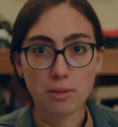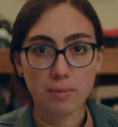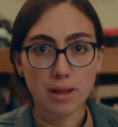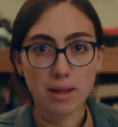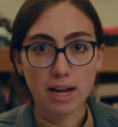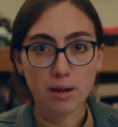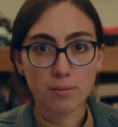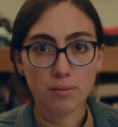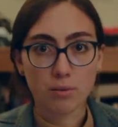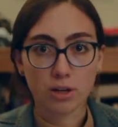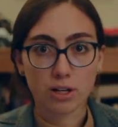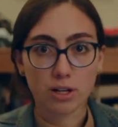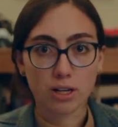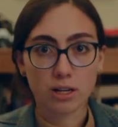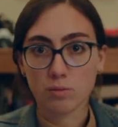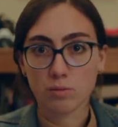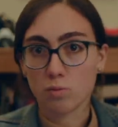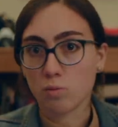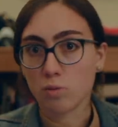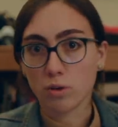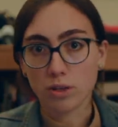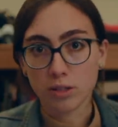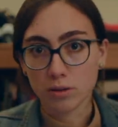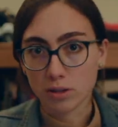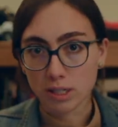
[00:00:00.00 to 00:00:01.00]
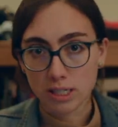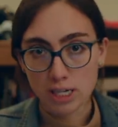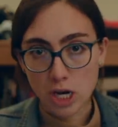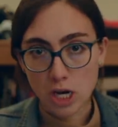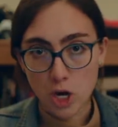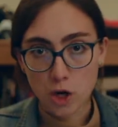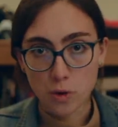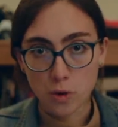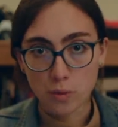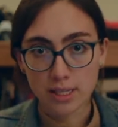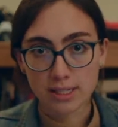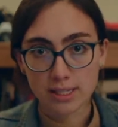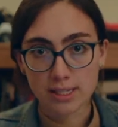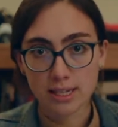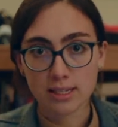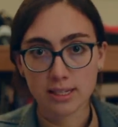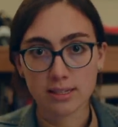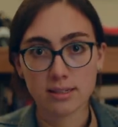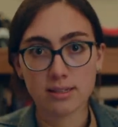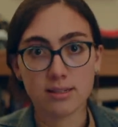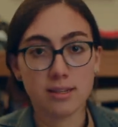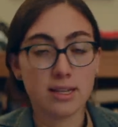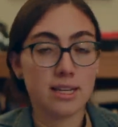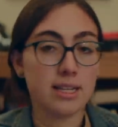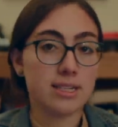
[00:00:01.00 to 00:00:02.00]
the black market will continue to
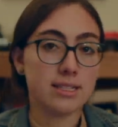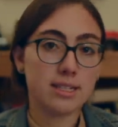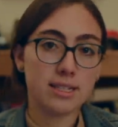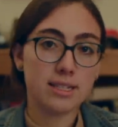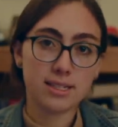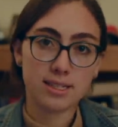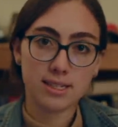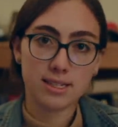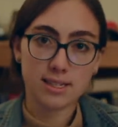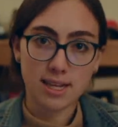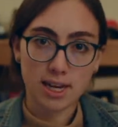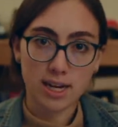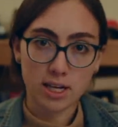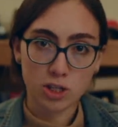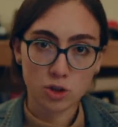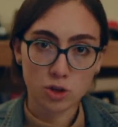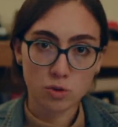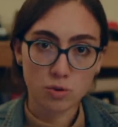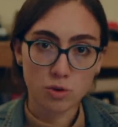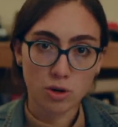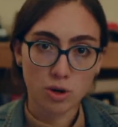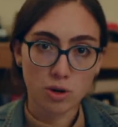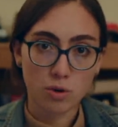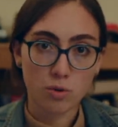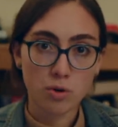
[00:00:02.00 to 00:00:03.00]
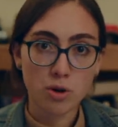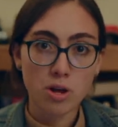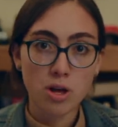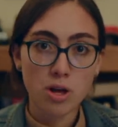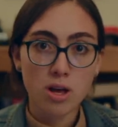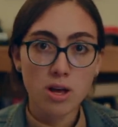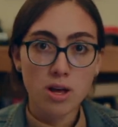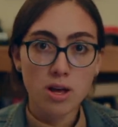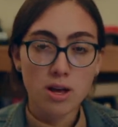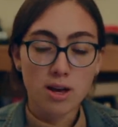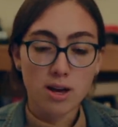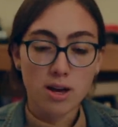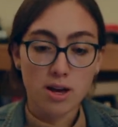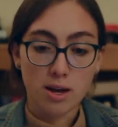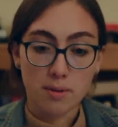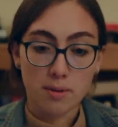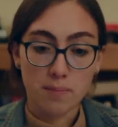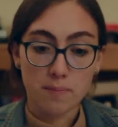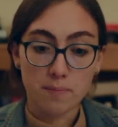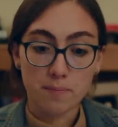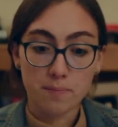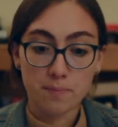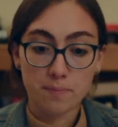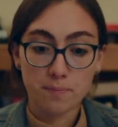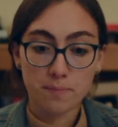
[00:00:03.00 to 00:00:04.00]
exist. It exists in the status quo.
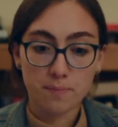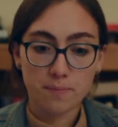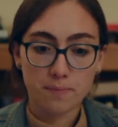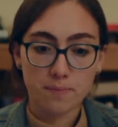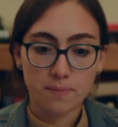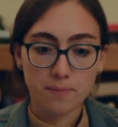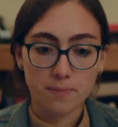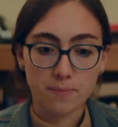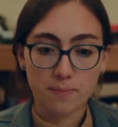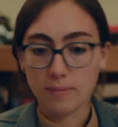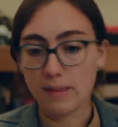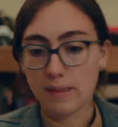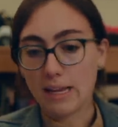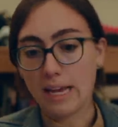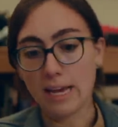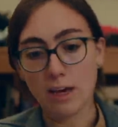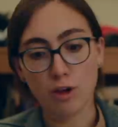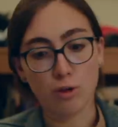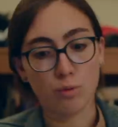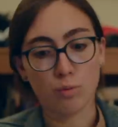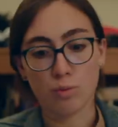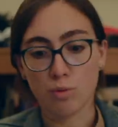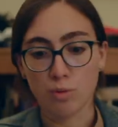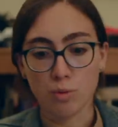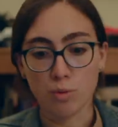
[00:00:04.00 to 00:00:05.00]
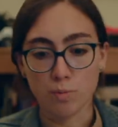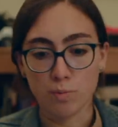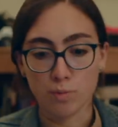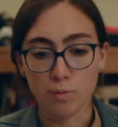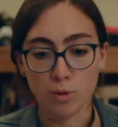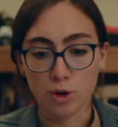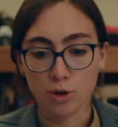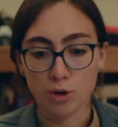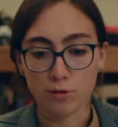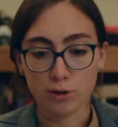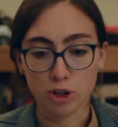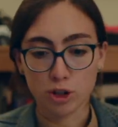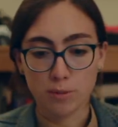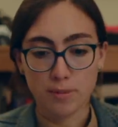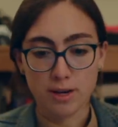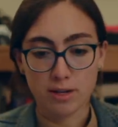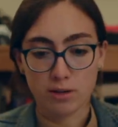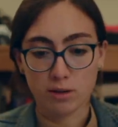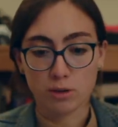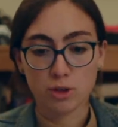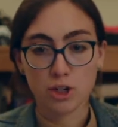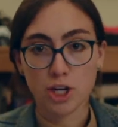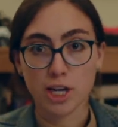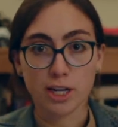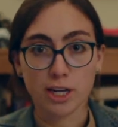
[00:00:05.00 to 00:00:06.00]
Um, it, the universal
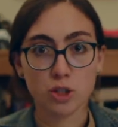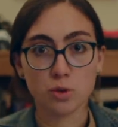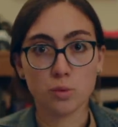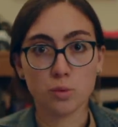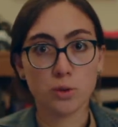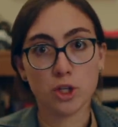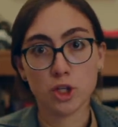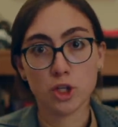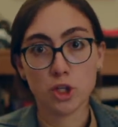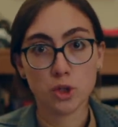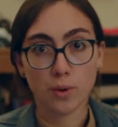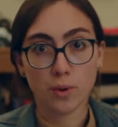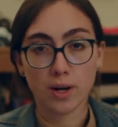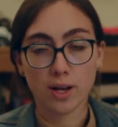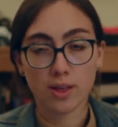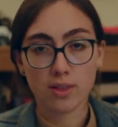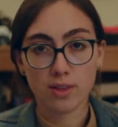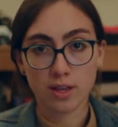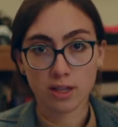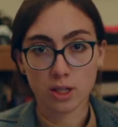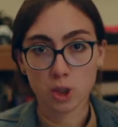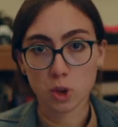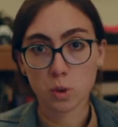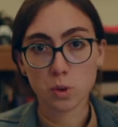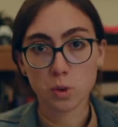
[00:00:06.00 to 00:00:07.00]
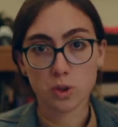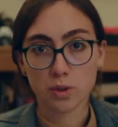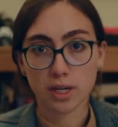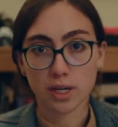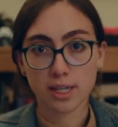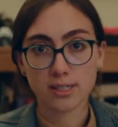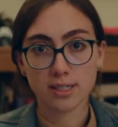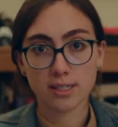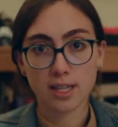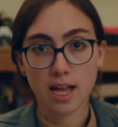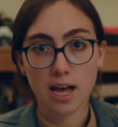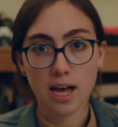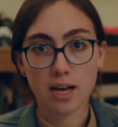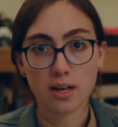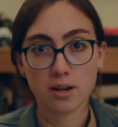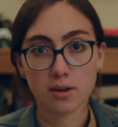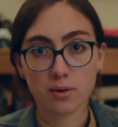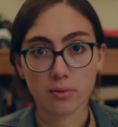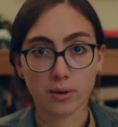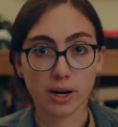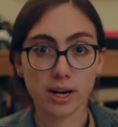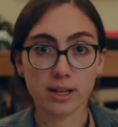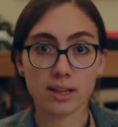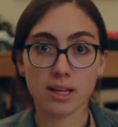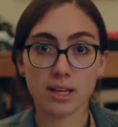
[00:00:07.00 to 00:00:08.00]
background checks wouldn't do anything to address
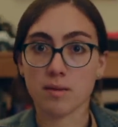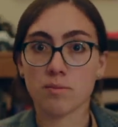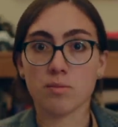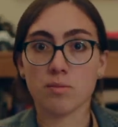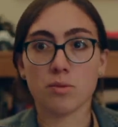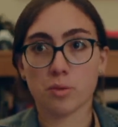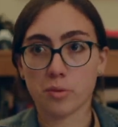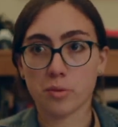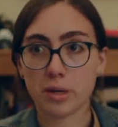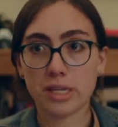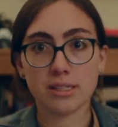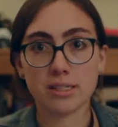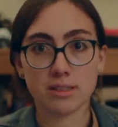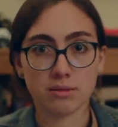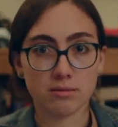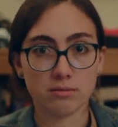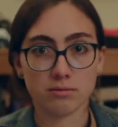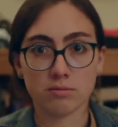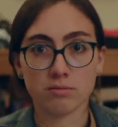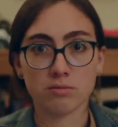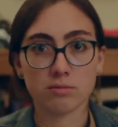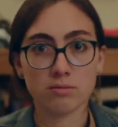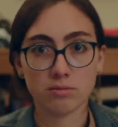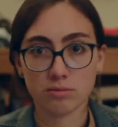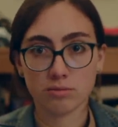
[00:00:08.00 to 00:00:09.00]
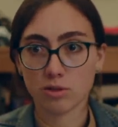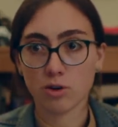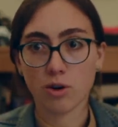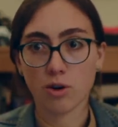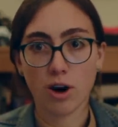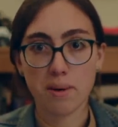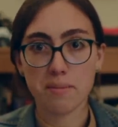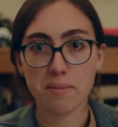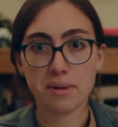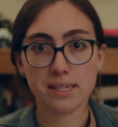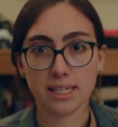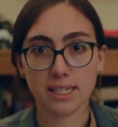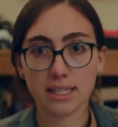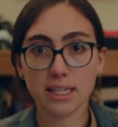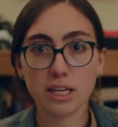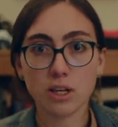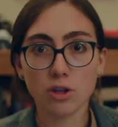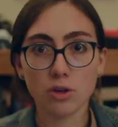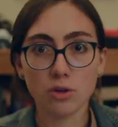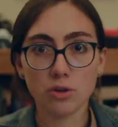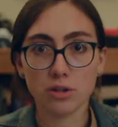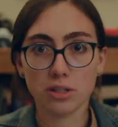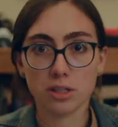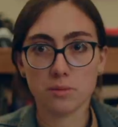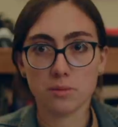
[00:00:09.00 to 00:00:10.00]
that, right? Like the reason crime is
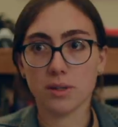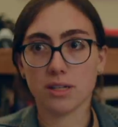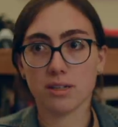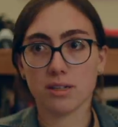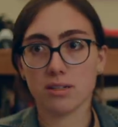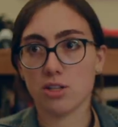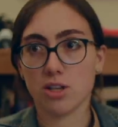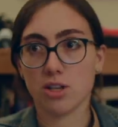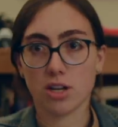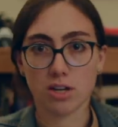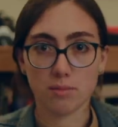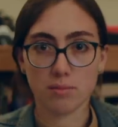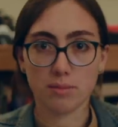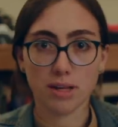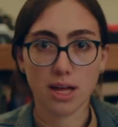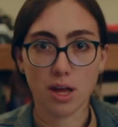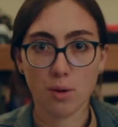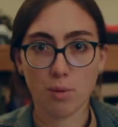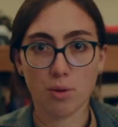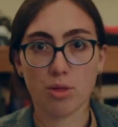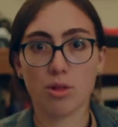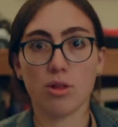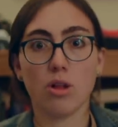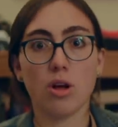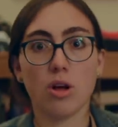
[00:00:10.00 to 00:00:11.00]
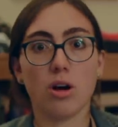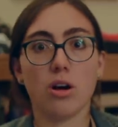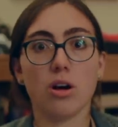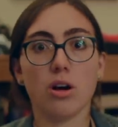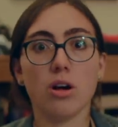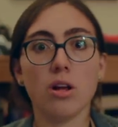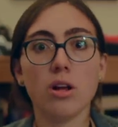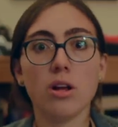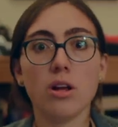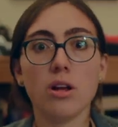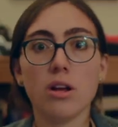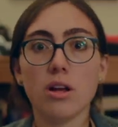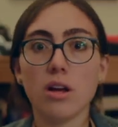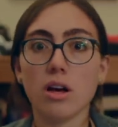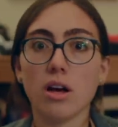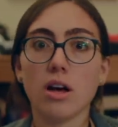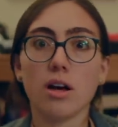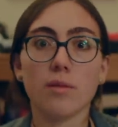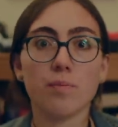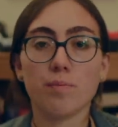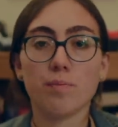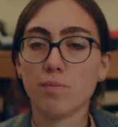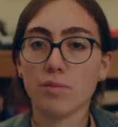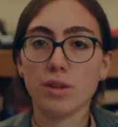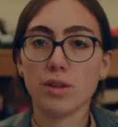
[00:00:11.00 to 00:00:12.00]
illegal is because it's not complying with the law.
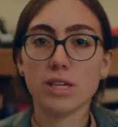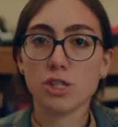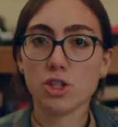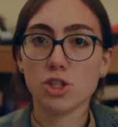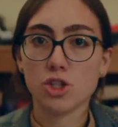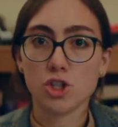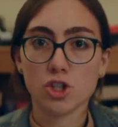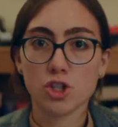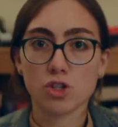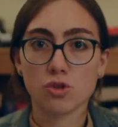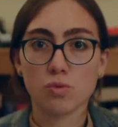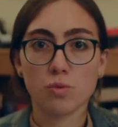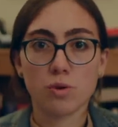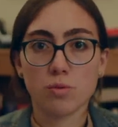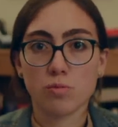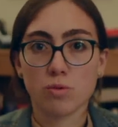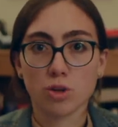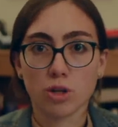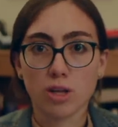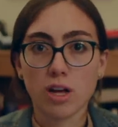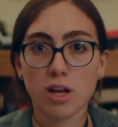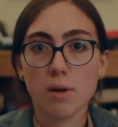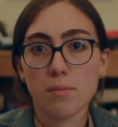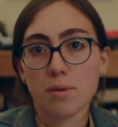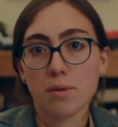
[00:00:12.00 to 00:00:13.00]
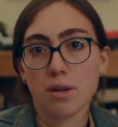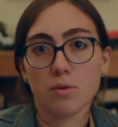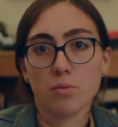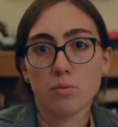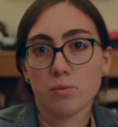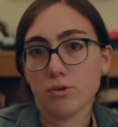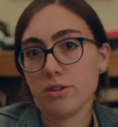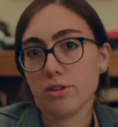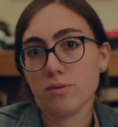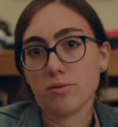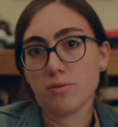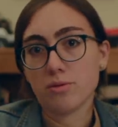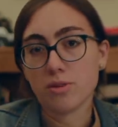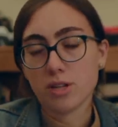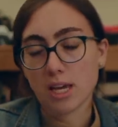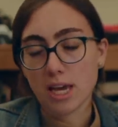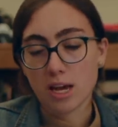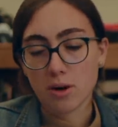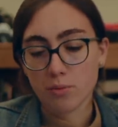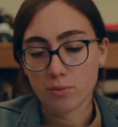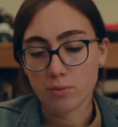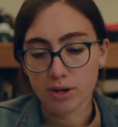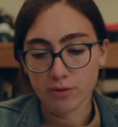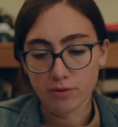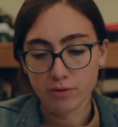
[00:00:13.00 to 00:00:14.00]
This is just one more law, but it
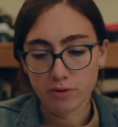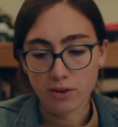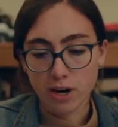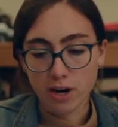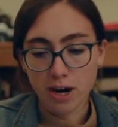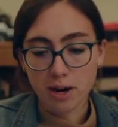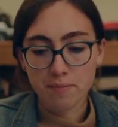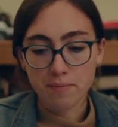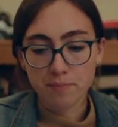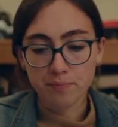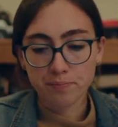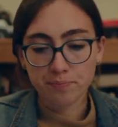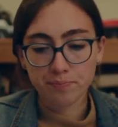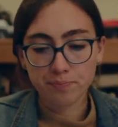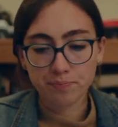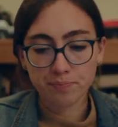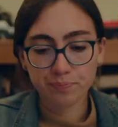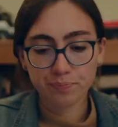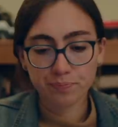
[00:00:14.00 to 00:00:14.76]
wouldn't get rid of crime.